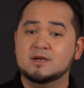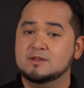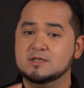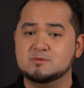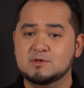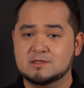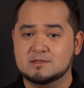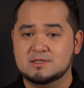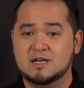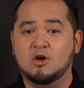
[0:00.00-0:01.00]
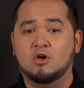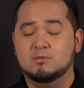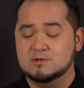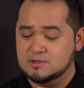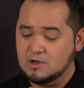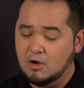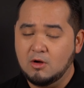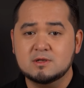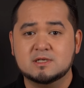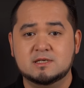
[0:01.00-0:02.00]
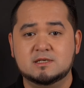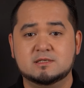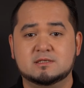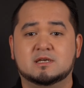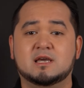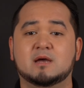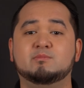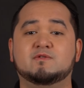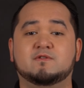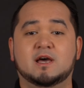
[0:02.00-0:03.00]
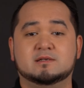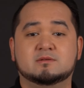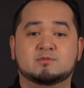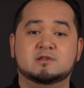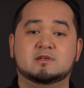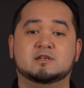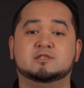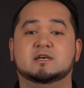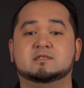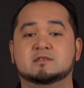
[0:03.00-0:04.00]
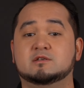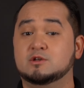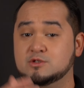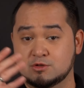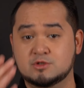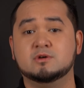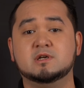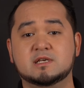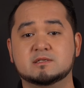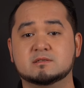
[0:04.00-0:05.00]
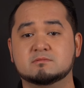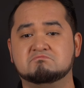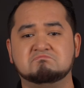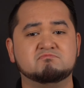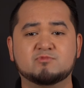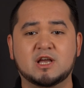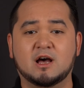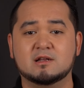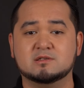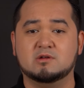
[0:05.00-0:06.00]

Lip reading: This means that almost all keys can be flexibly adjusted to your needs, regardless